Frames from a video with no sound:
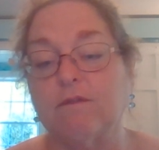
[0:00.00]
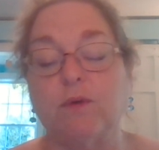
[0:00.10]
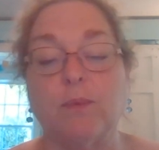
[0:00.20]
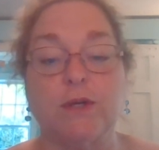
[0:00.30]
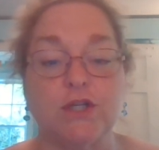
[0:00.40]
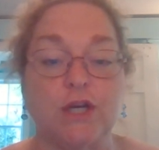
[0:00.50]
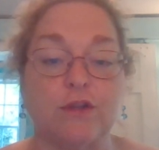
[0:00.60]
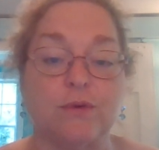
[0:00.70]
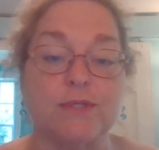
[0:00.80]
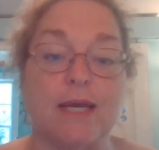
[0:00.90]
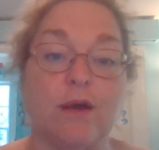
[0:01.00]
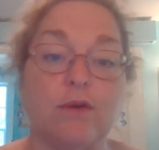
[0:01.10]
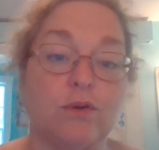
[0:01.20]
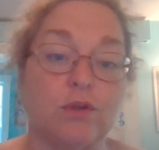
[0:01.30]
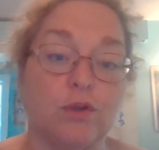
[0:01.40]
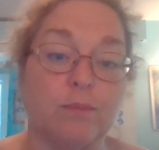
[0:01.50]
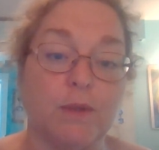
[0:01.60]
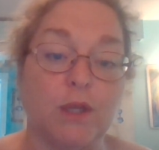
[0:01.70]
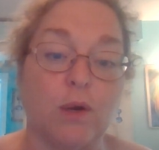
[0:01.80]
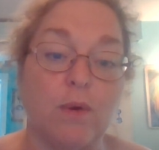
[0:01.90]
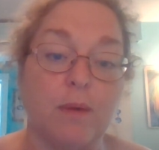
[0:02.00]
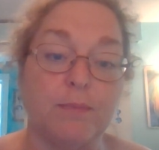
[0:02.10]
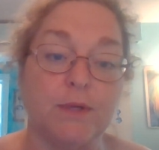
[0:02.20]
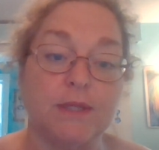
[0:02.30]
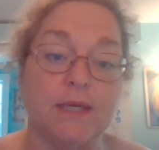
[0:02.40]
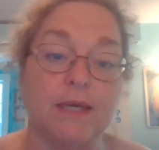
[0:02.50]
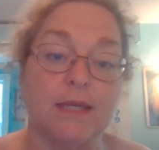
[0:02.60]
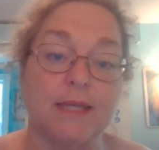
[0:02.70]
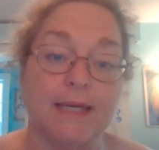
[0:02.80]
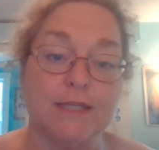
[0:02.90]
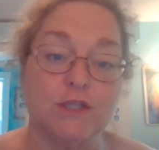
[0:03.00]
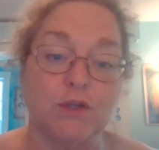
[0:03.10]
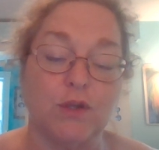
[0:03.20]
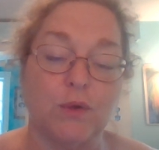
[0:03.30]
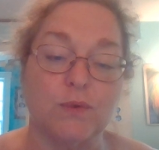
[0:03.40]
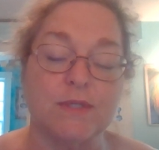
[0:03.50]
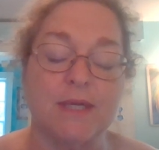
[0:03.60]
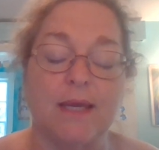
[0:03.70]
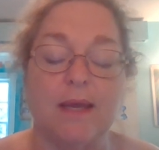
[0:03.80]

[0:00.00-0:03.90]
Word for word: If you want to check those out, you can look below. I'll put the links to those.